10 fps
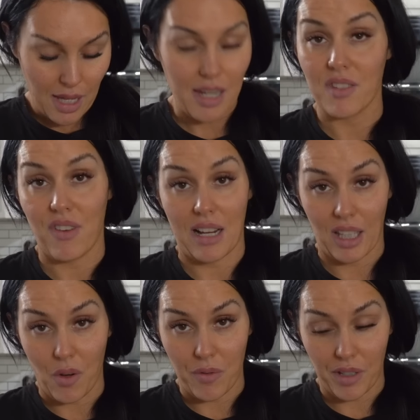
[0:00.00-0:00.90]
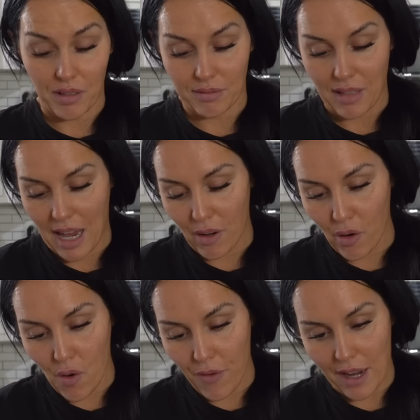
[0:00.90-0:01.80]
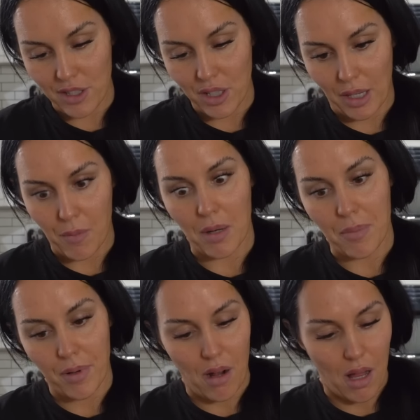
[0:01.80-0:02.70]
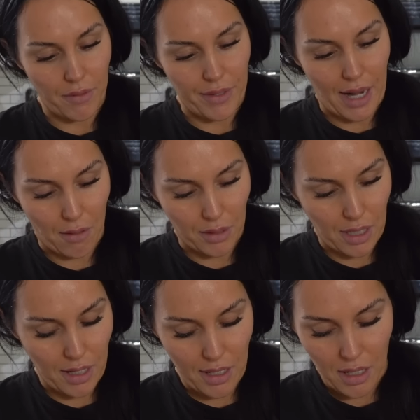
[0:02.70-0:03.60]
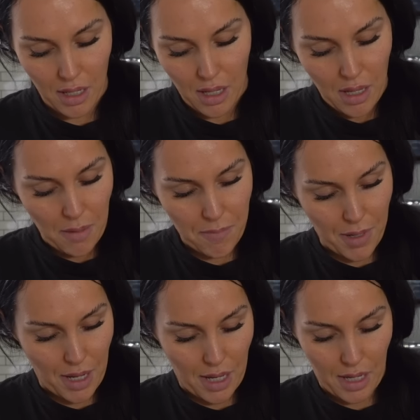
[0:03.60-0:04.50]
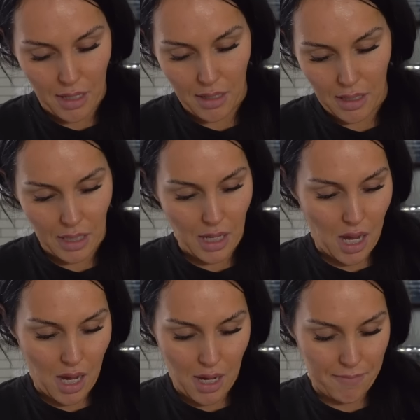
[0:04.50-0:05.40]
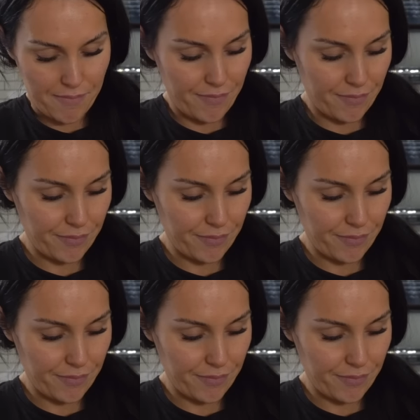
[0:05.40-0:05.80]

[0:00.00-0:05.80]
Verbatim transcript: It is finally over. I don't know if I actually like want to put all of it out there, but um,